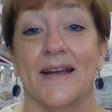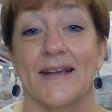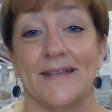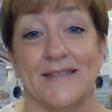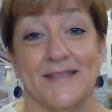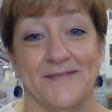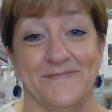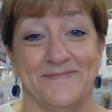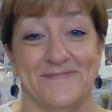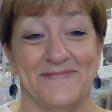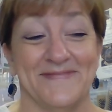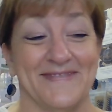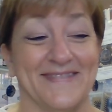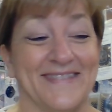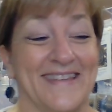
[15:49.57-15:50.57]
it.
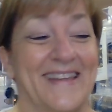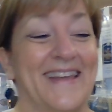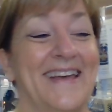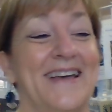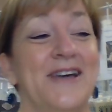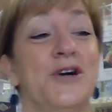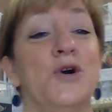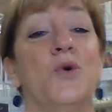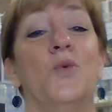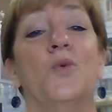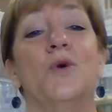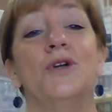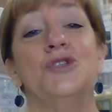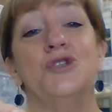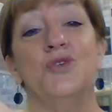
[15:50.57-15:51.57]

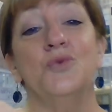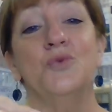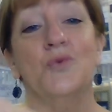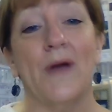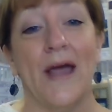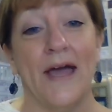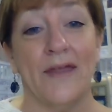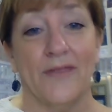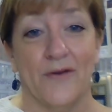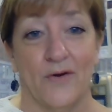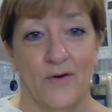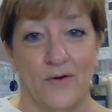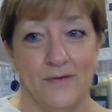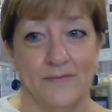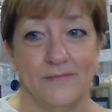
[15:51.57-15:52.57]
Would you
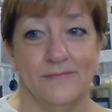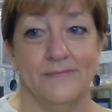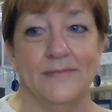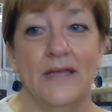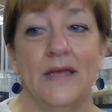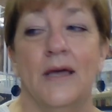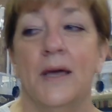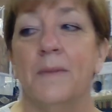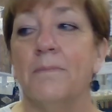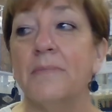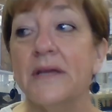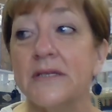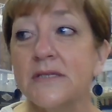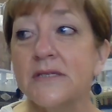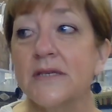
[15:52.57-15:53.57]
rather
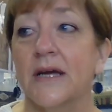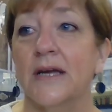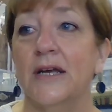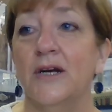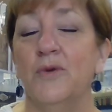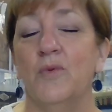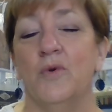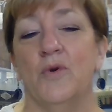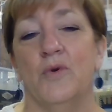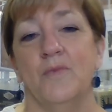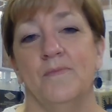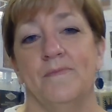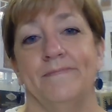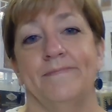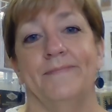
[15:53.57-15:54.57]
be stuck in a
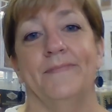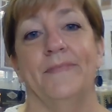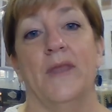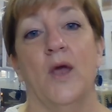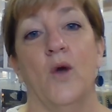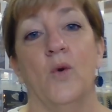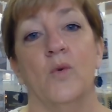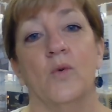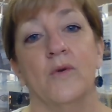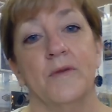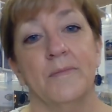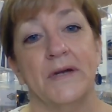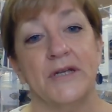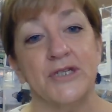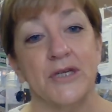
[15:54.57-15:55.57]
room with a
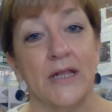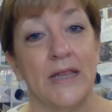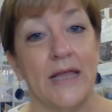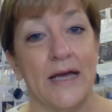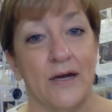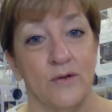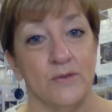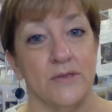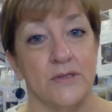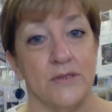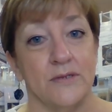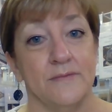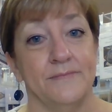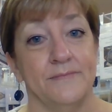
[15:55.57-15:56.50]
bunch of clowns